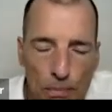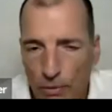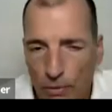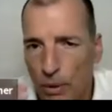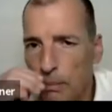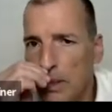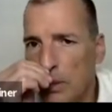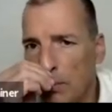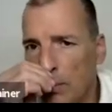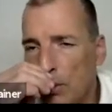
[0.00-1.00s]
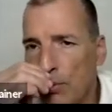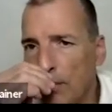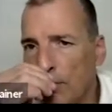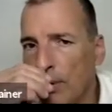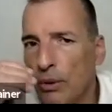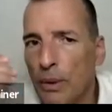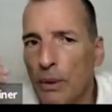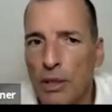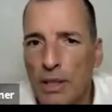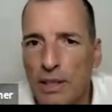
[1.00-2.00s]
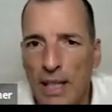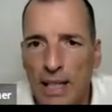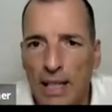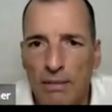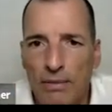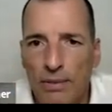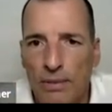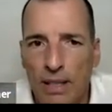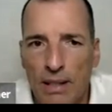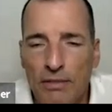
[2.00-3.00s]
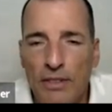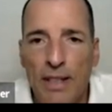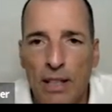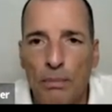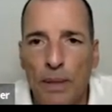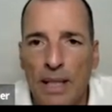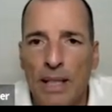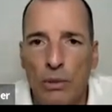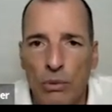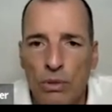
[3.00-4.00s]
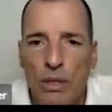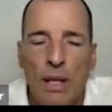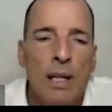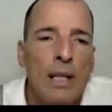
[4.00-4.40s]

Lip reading: performance of the trend following model that I've developed and I use.